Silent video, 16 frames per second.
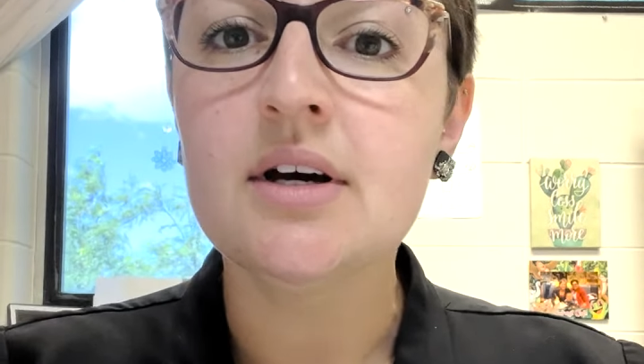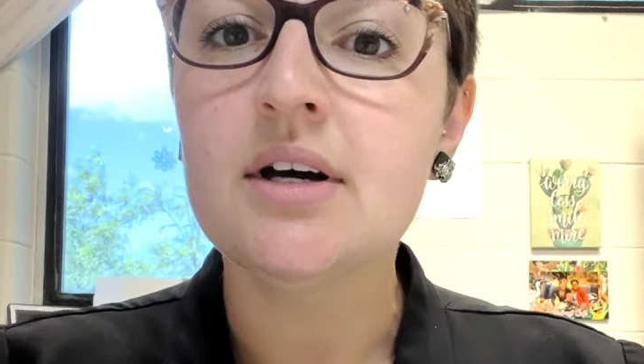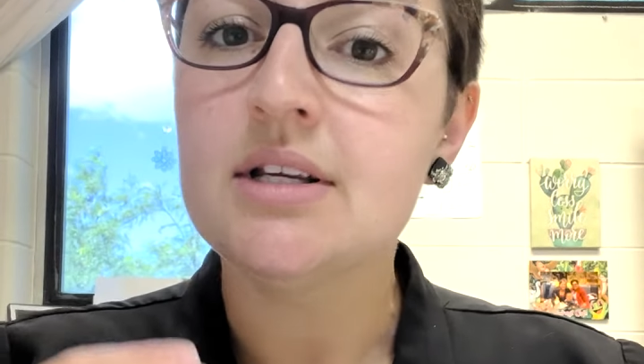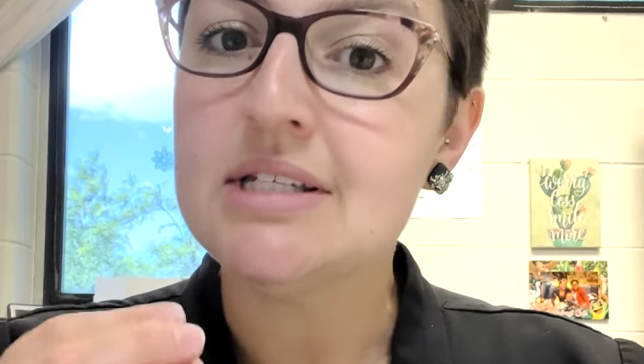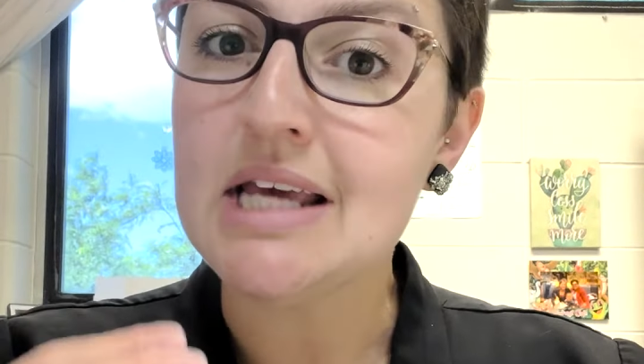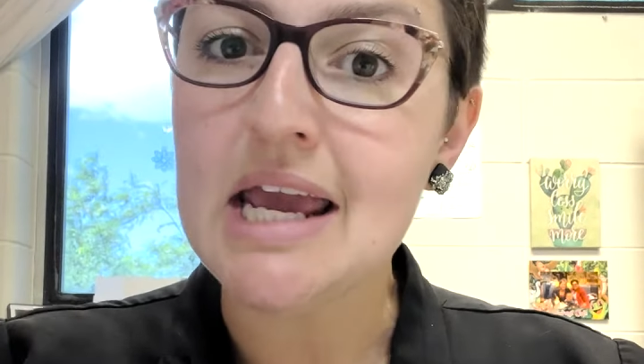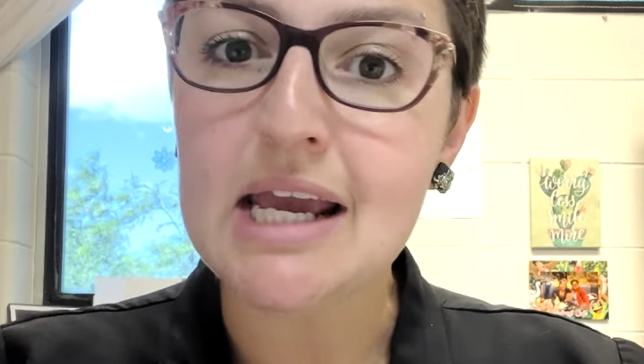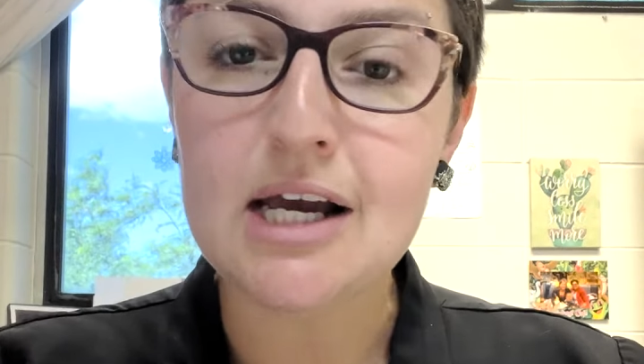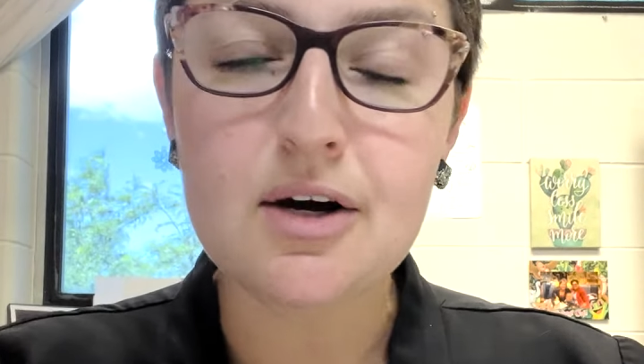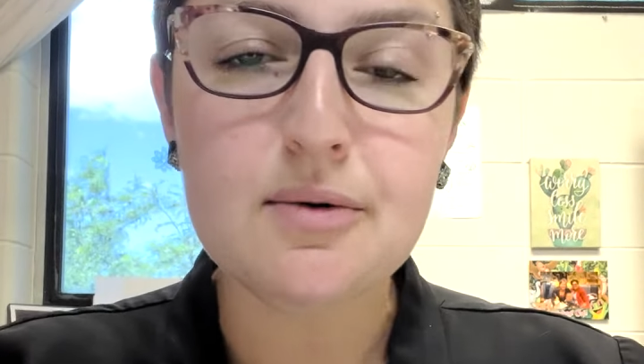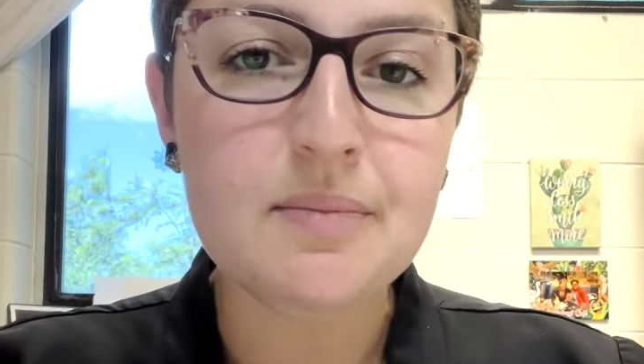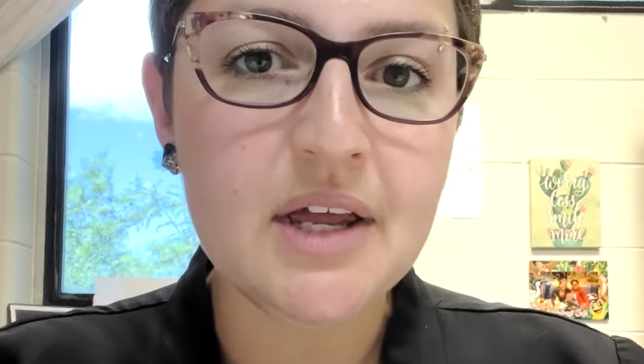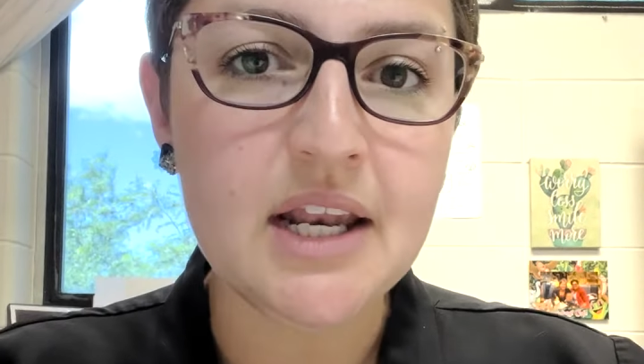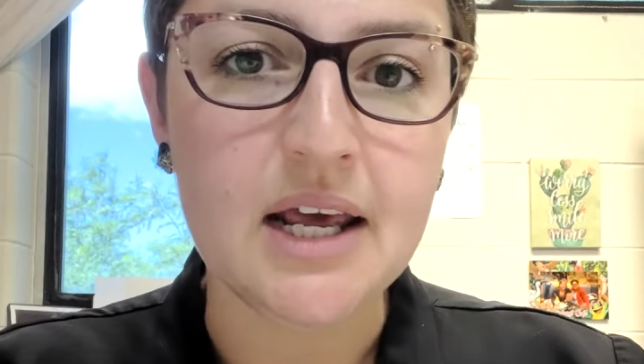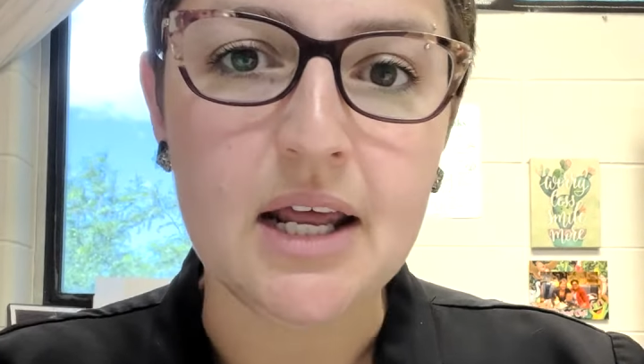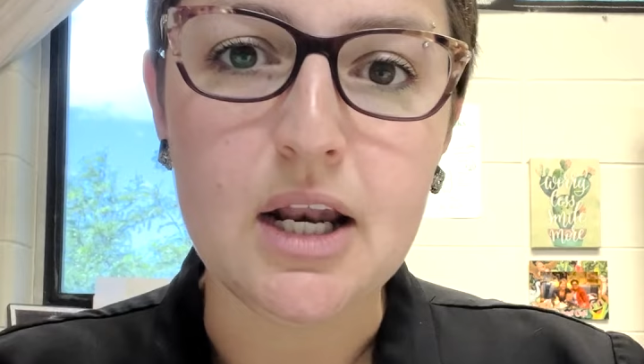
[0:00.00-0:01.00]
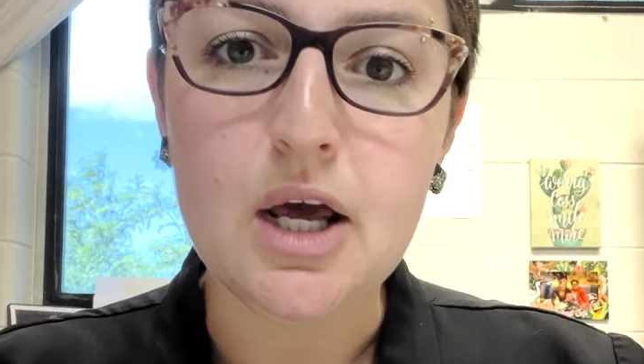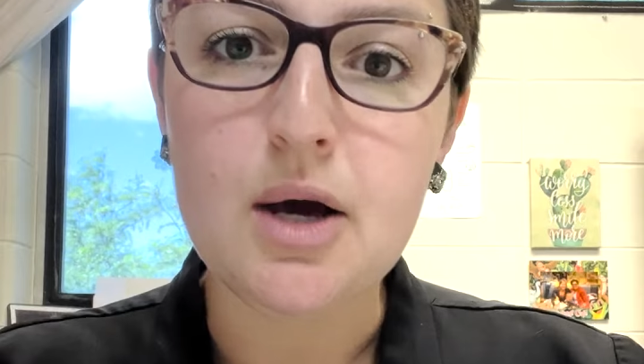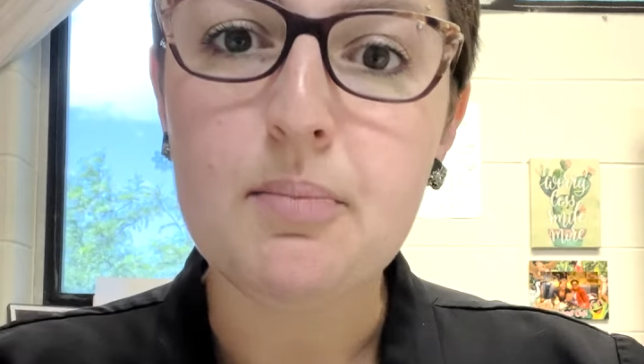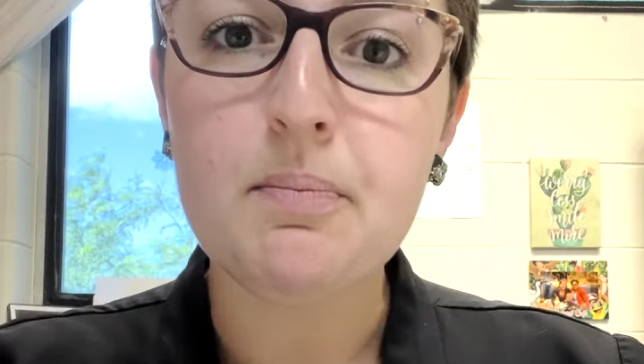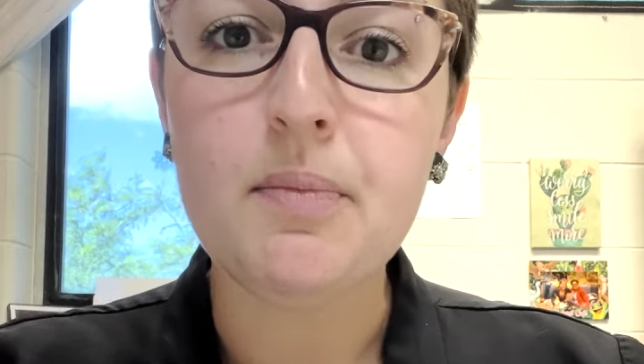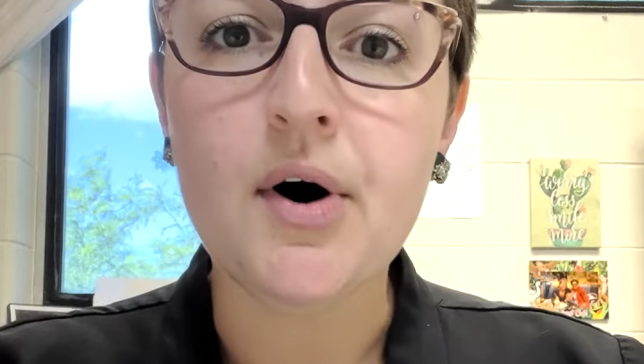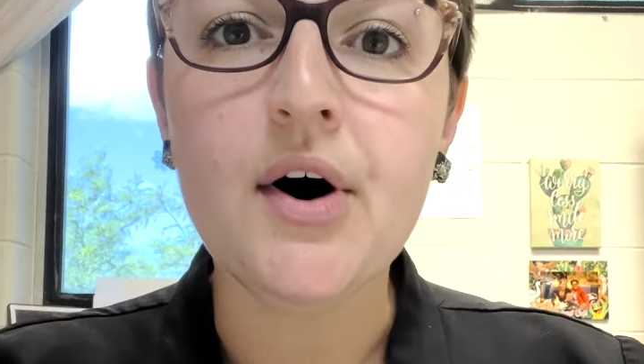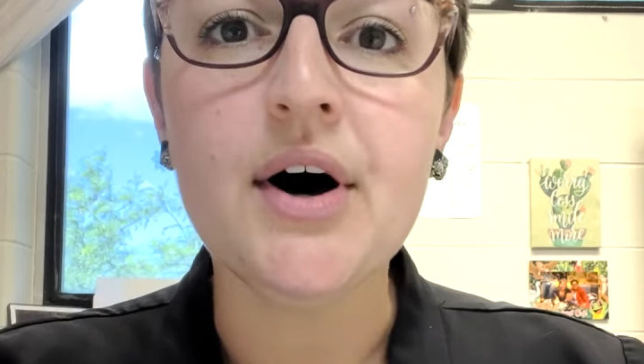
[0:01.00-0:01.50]
Take a minute,
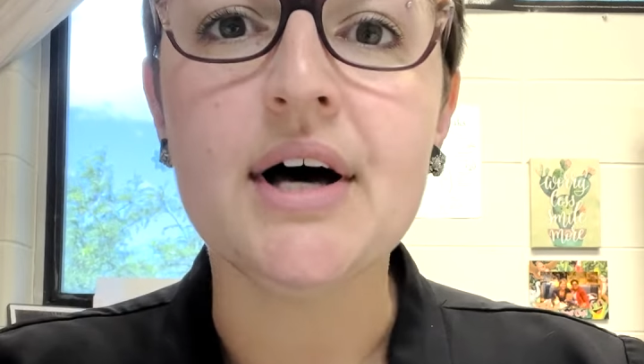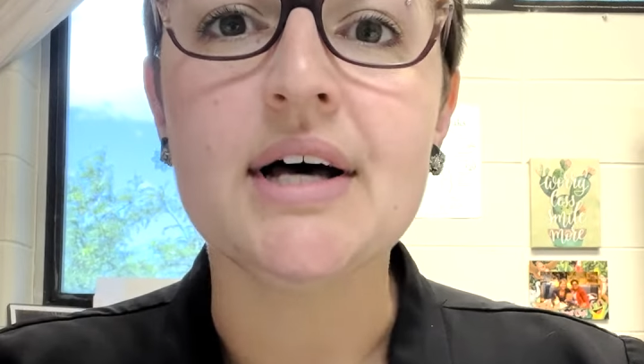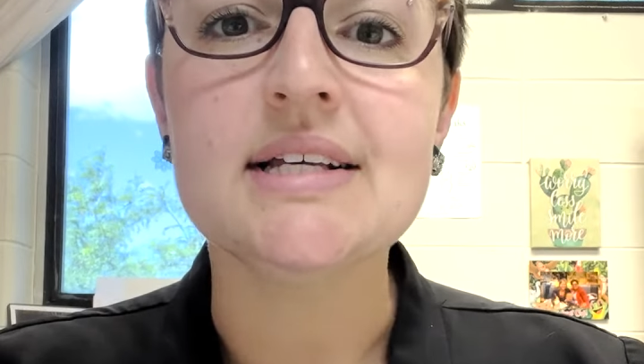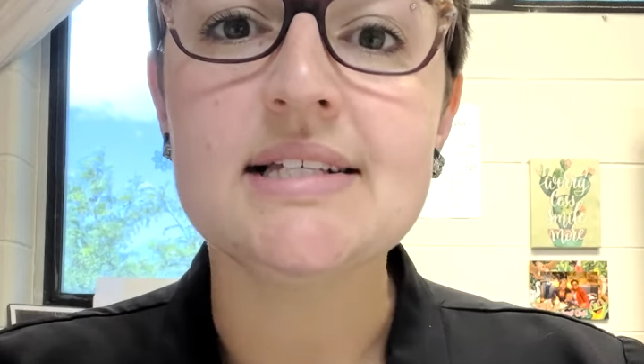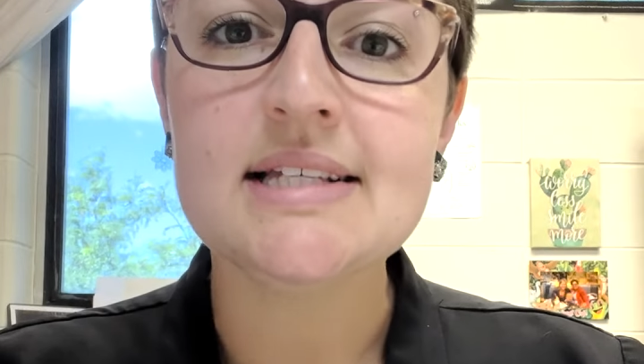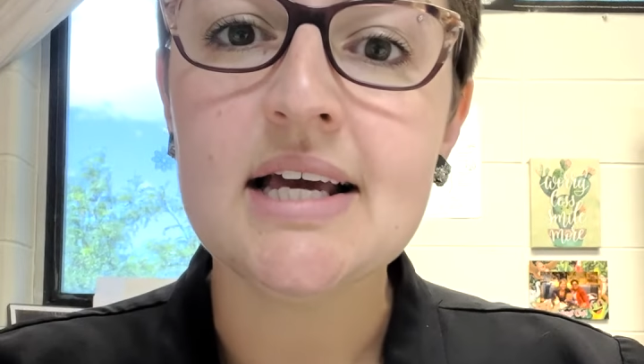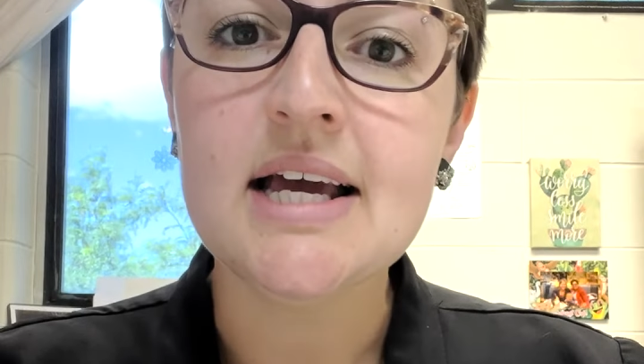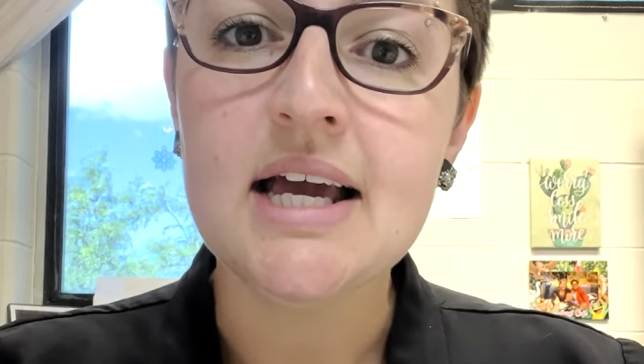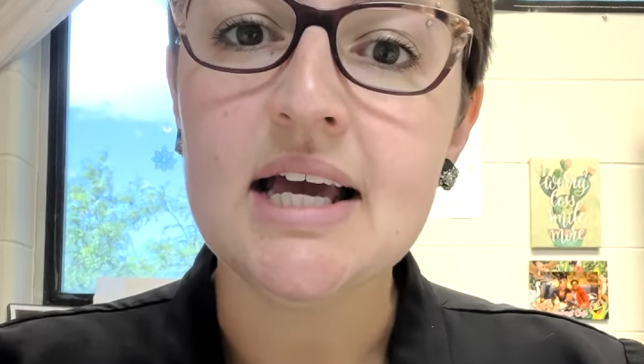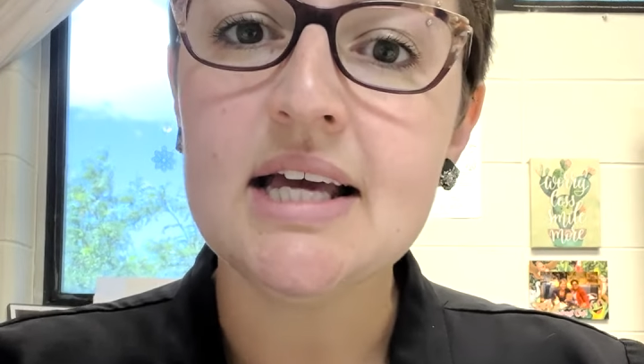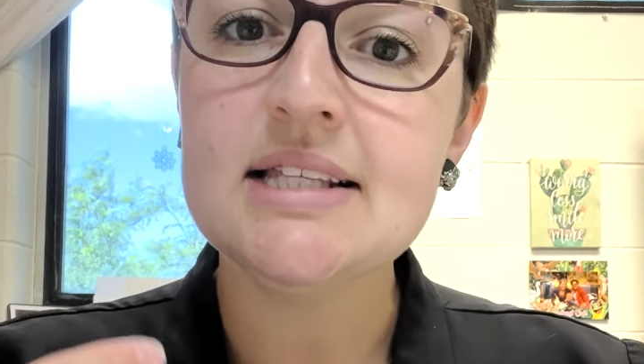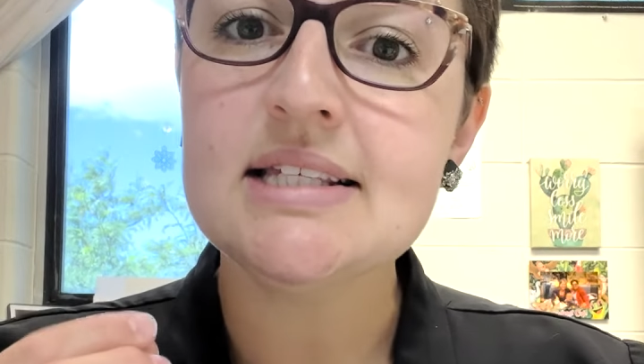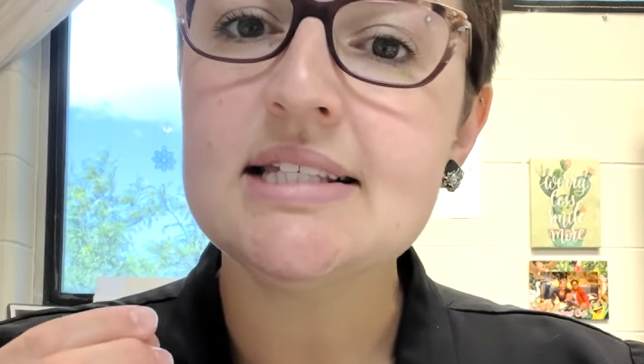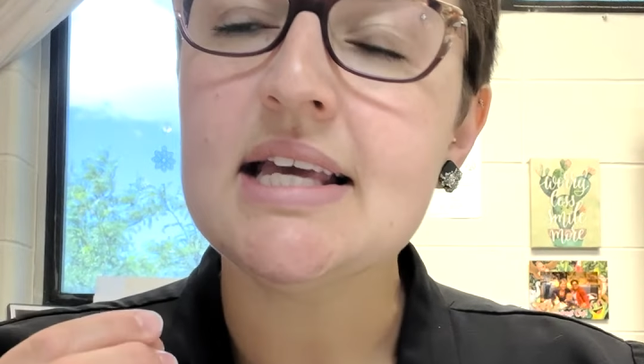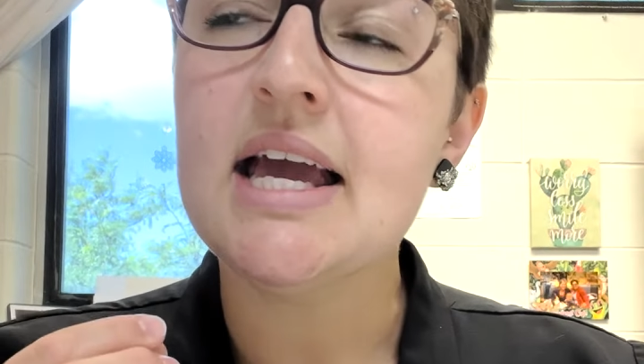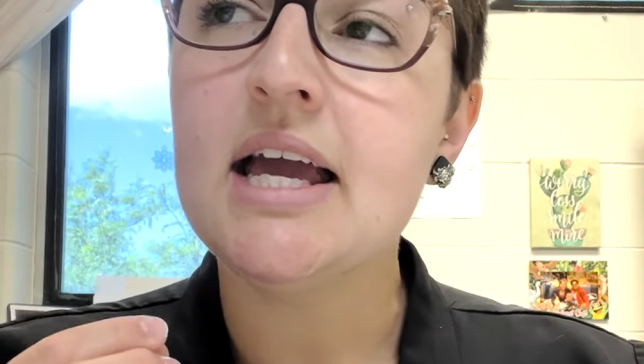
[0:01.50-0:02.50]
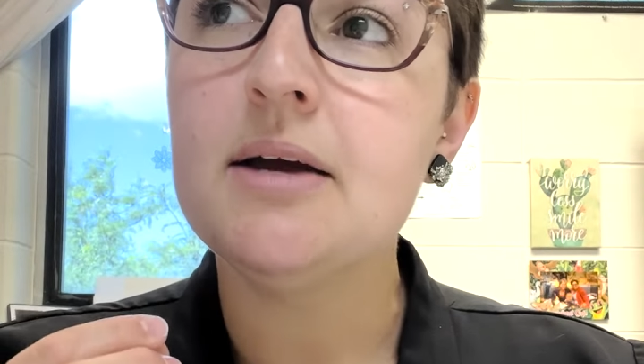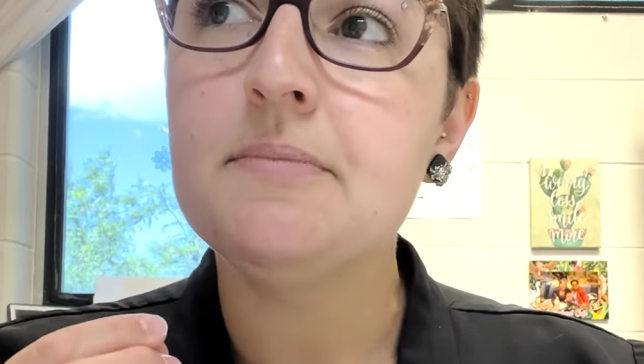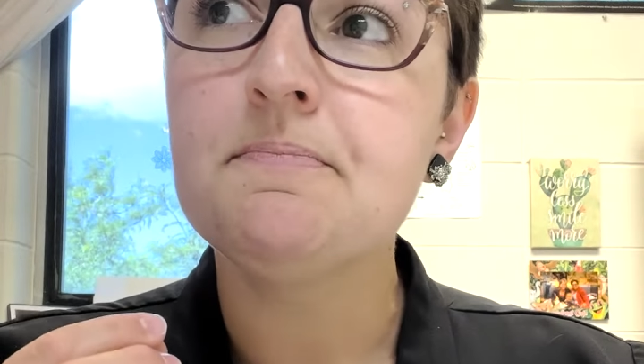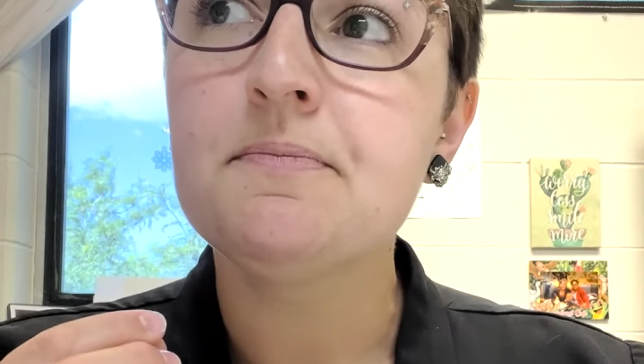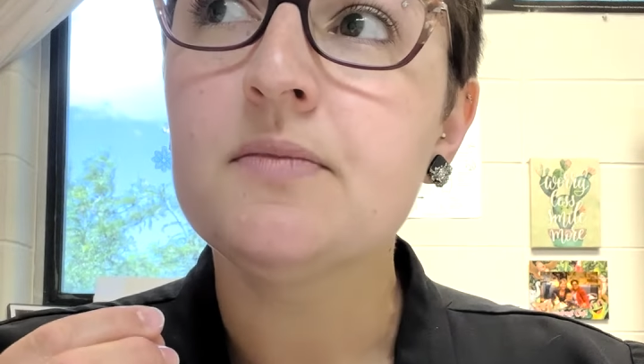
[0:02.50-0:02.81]
pause, and say,